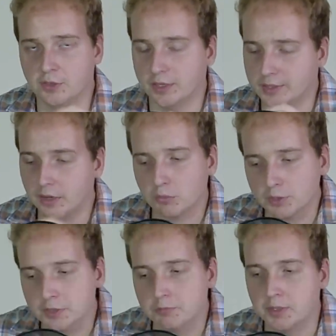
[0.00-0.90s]
A
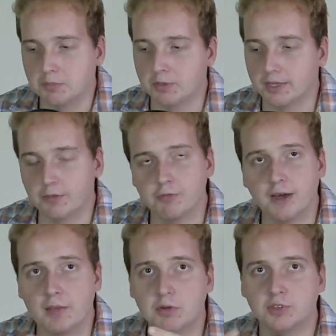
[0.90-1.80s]
network of people, like
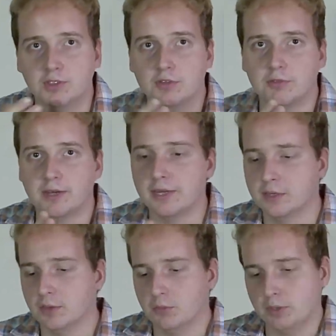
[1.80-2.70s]
fibers in a
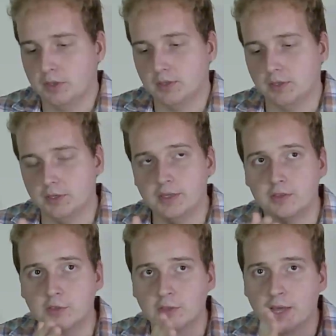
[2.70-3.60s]
vine, when they're
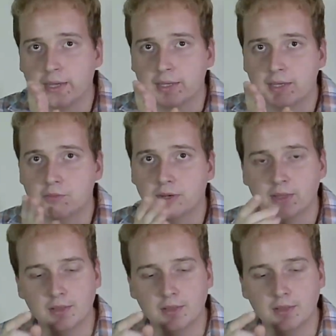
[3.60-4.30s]
interlocking, right?